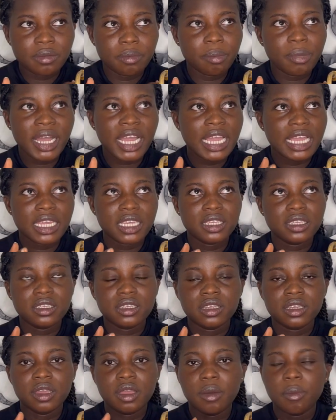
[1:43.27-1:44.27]
by
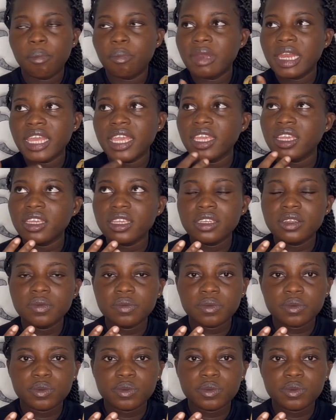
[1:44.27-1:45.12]
playing,